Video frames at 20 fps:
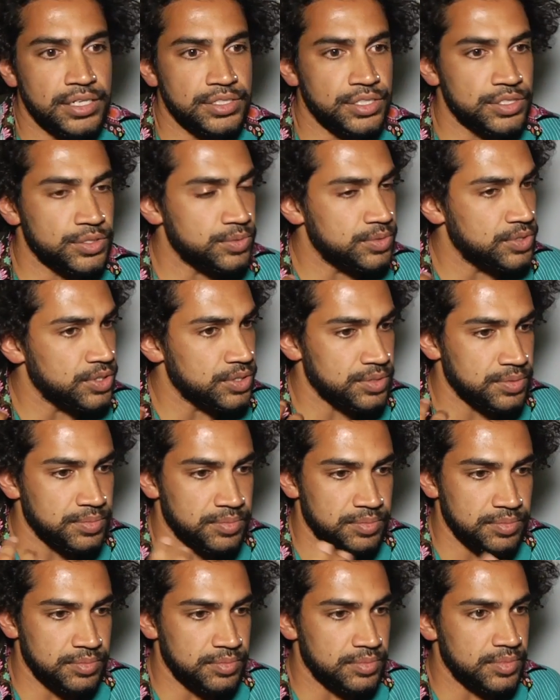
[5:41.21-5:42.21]
just
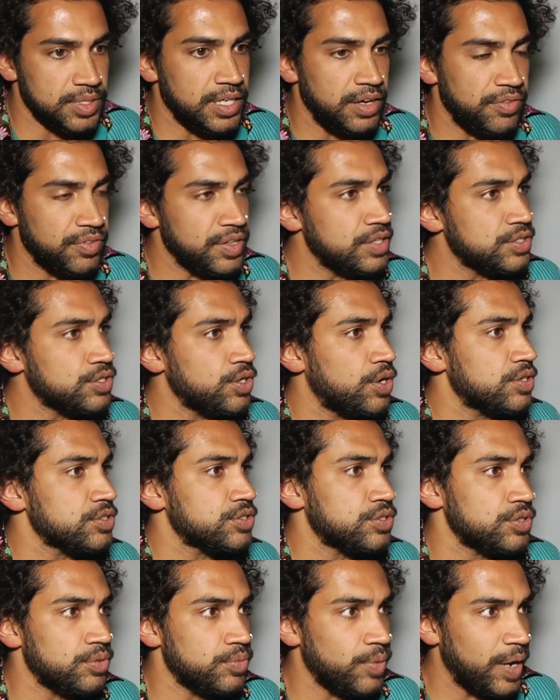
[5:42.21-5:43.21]
giving the
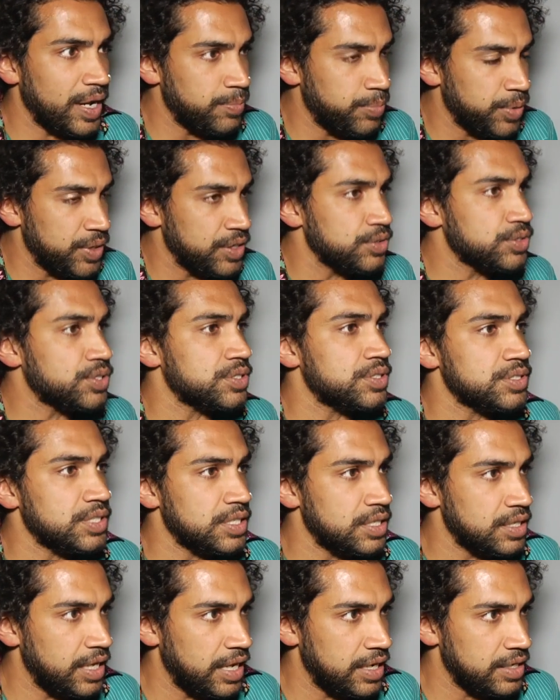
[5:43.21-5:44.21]
songs to the right producers
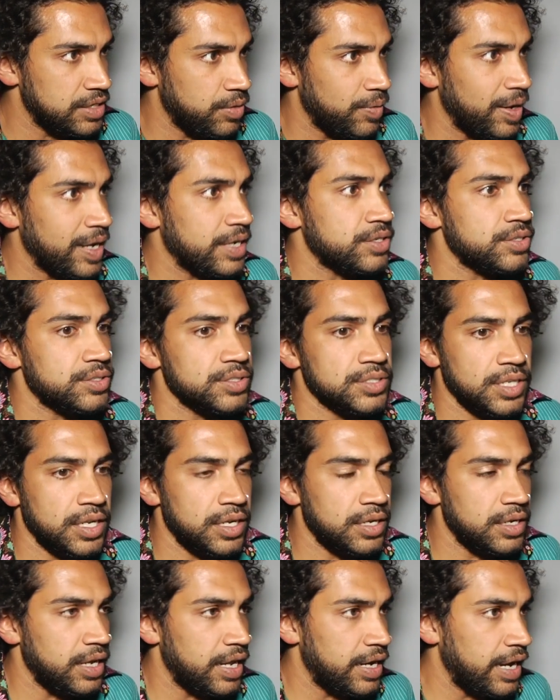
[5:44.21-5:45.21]
and directors
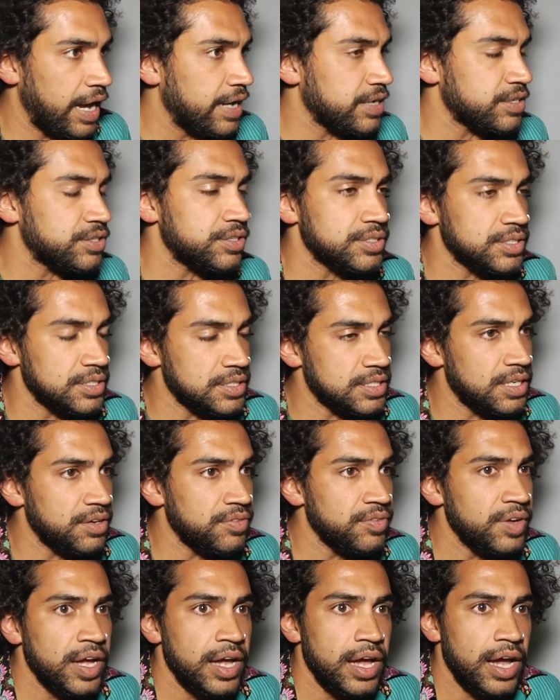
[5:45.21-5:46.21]
and actors and
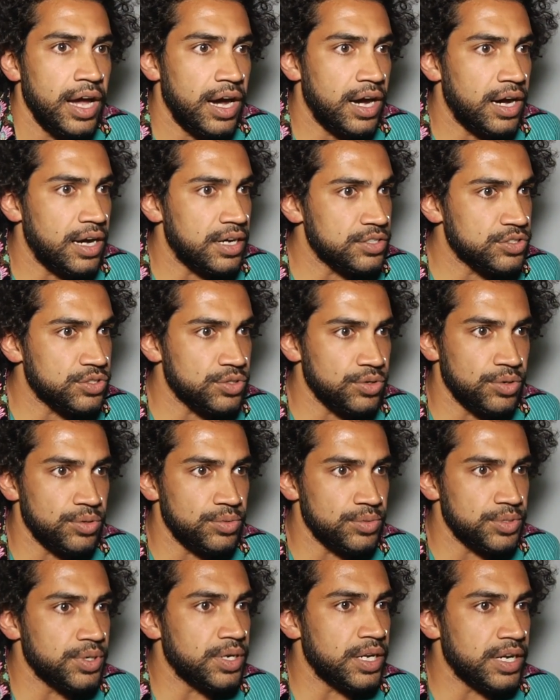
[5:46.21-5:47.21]
stuff.
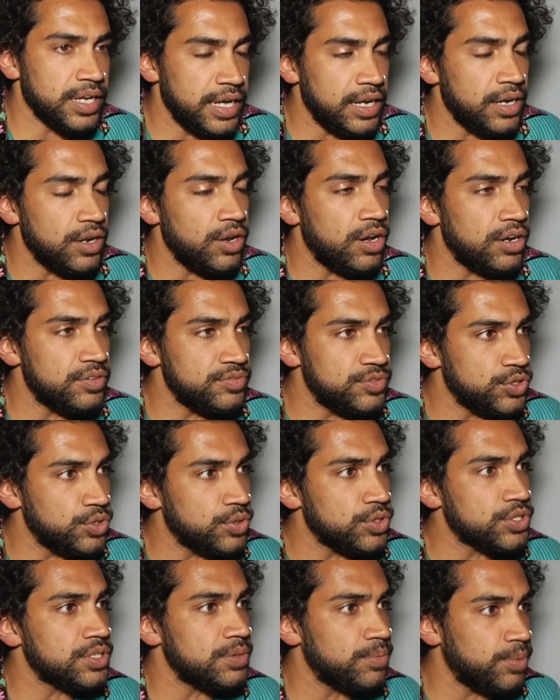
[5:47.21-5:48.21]
So you're gonna get a lot of
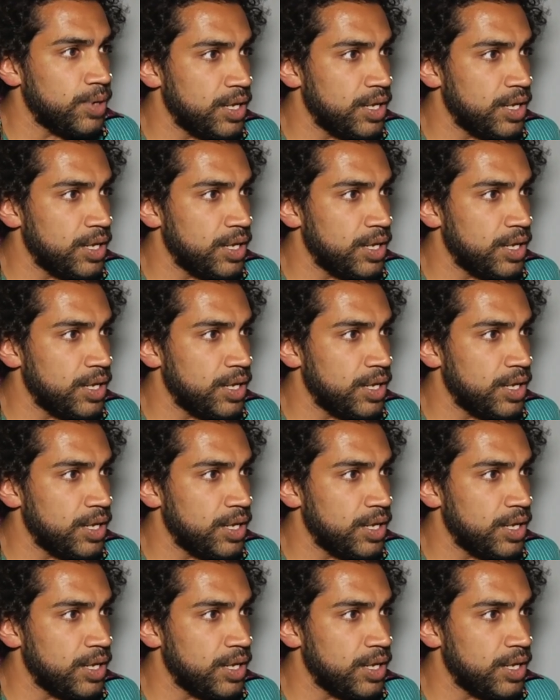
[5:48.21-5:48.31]
JoSH in